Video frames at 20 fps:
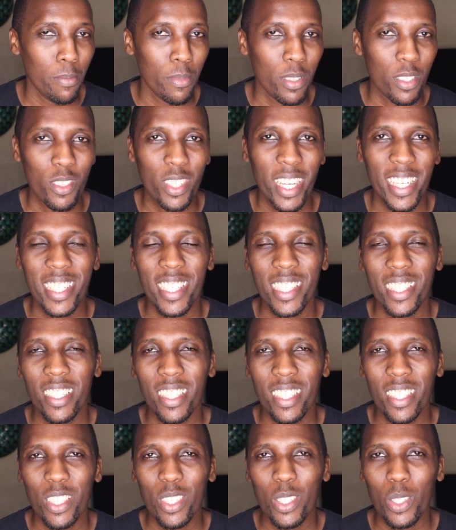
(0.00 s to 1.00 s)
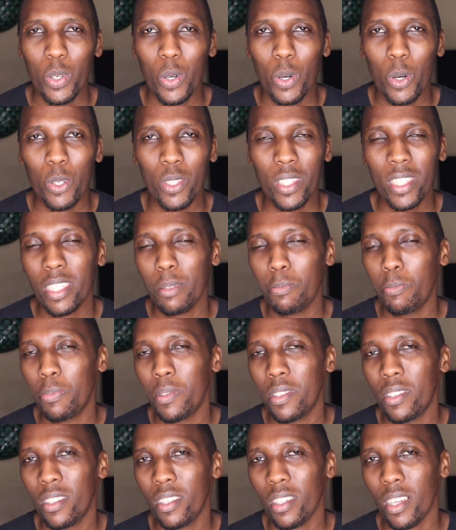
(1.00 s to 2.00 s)
strategies or
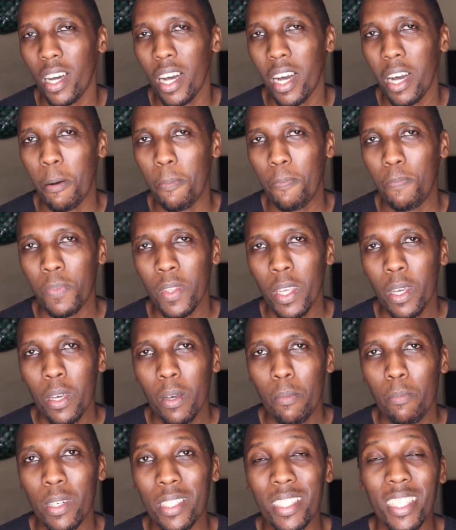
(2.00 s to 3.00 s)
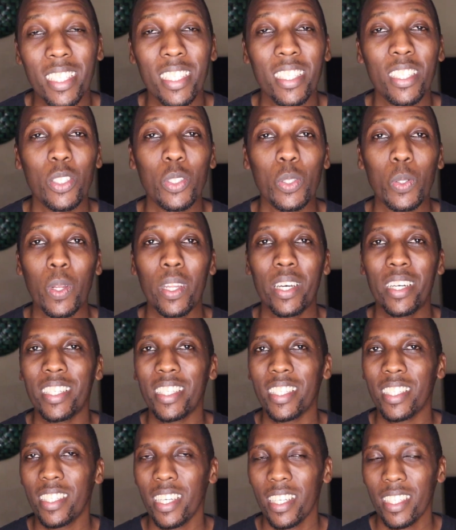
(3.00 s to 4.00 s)
tips pertaining to learning